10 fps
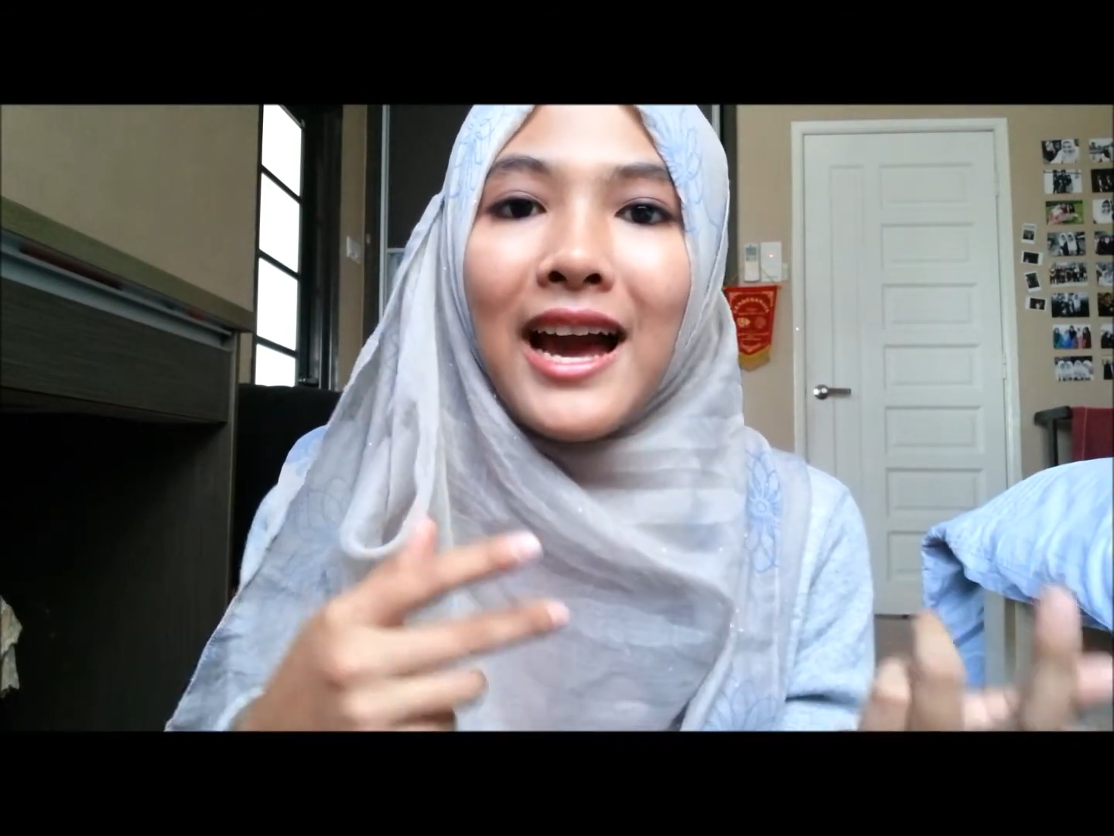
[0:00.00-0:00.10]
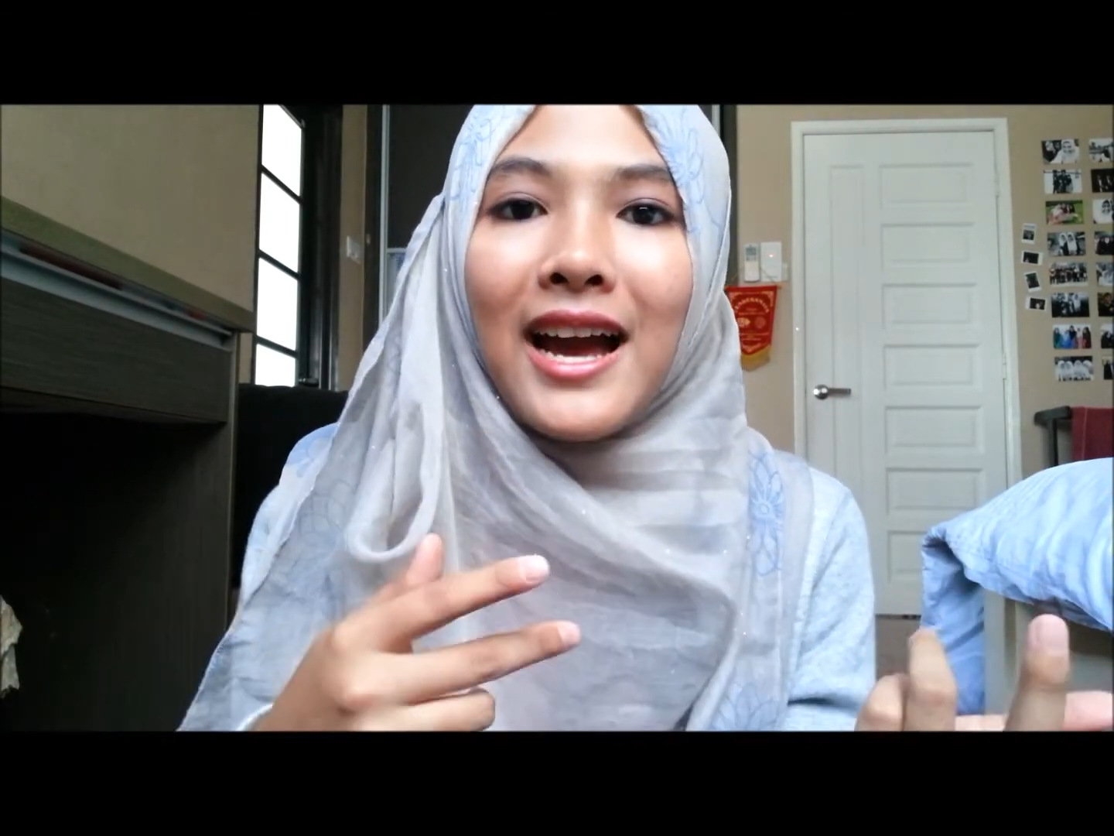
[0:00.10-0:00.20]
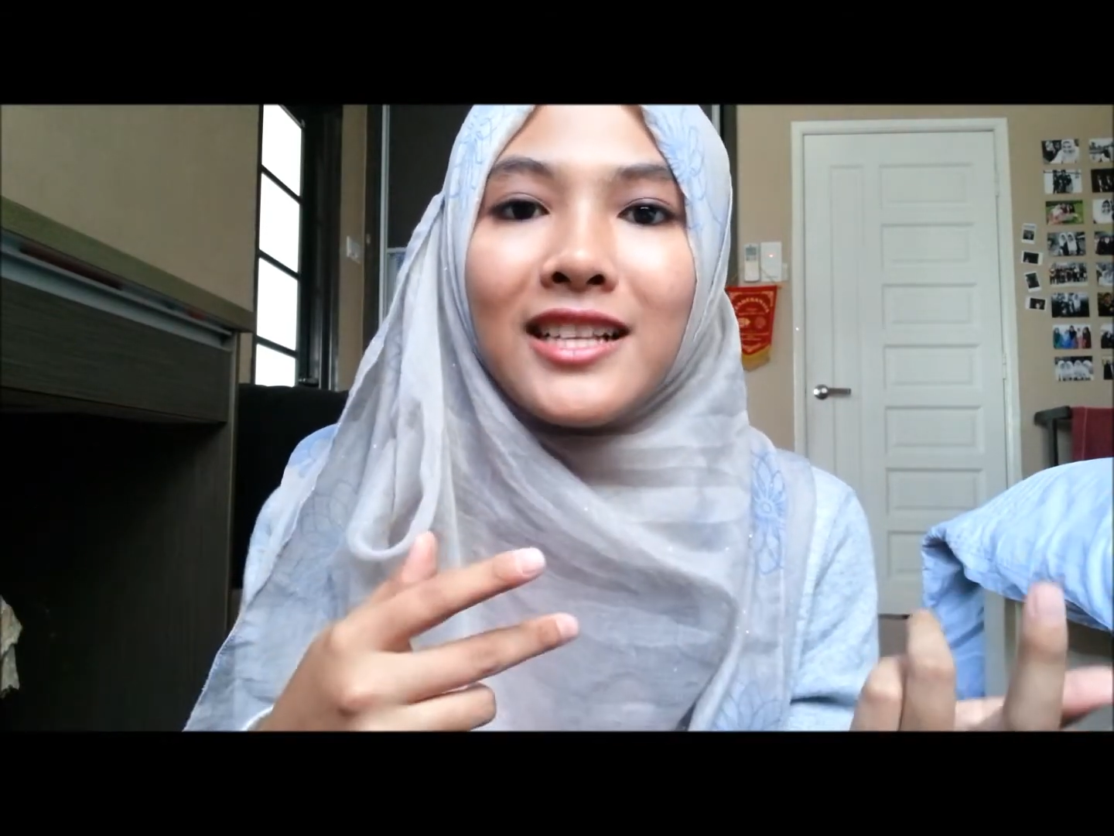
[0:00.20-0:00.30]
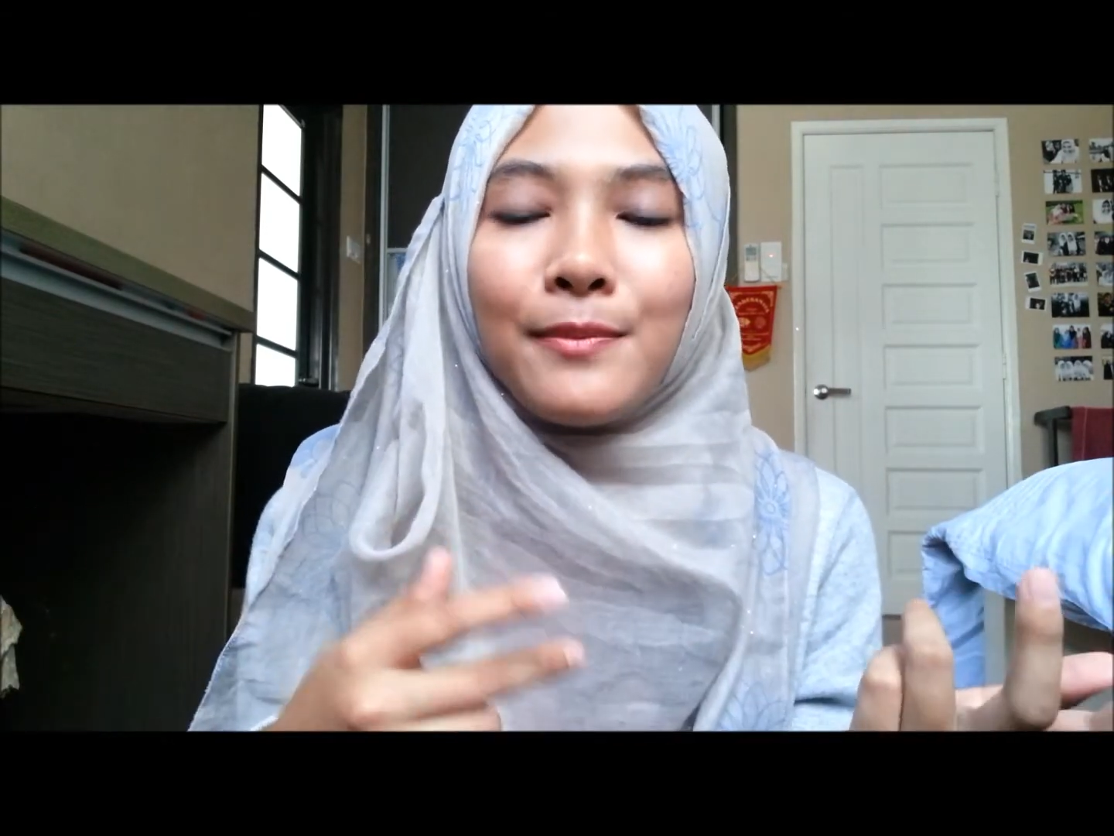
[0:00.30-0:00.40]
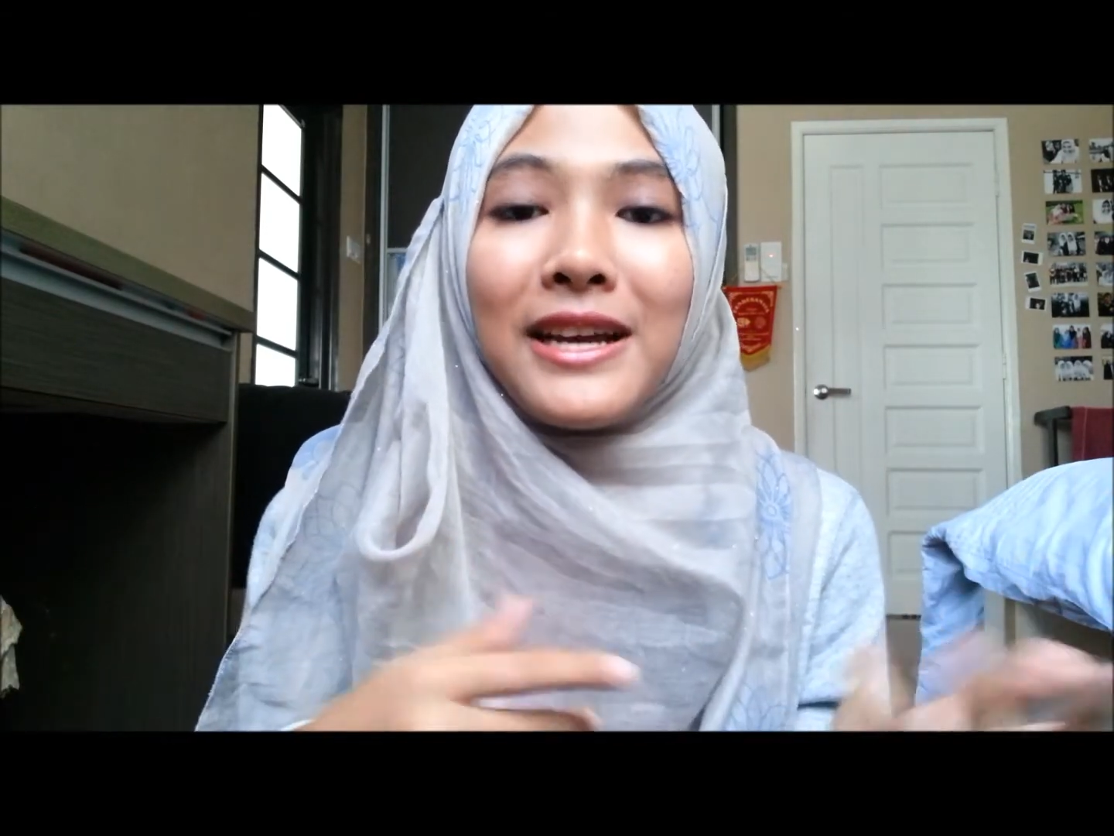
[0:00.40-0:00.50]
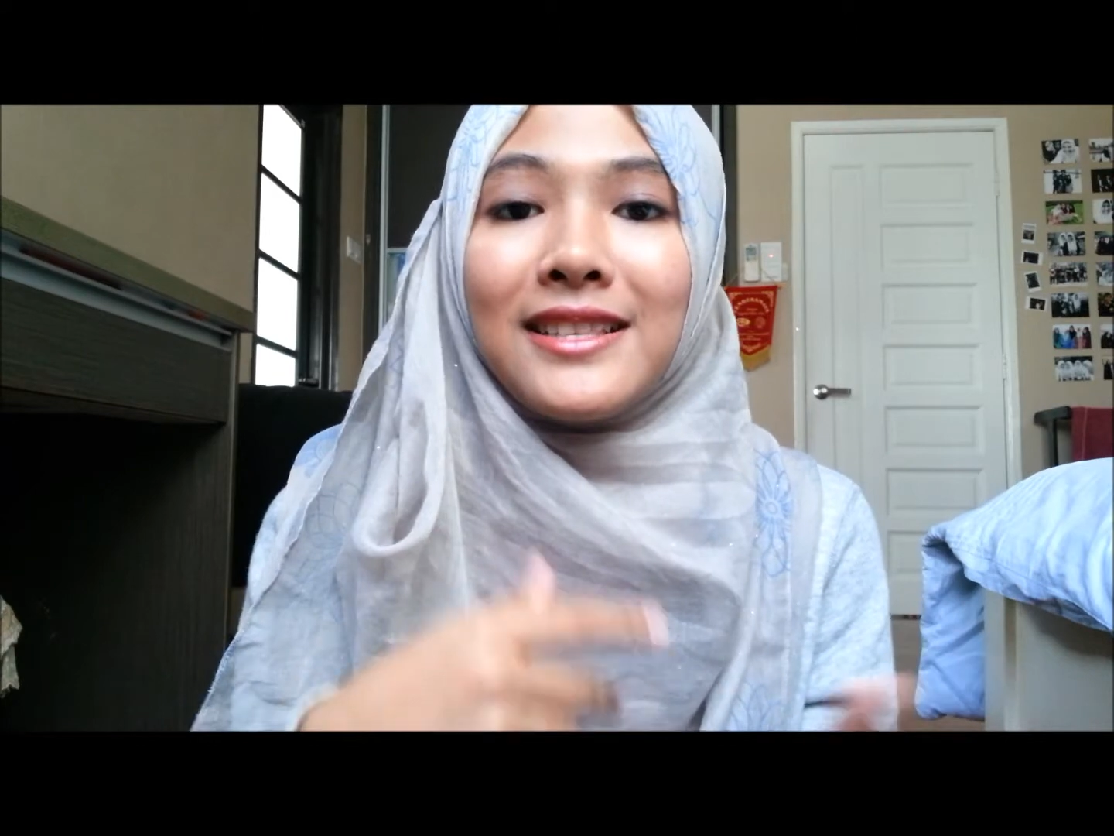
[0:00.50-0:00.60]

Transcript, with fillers: tagged,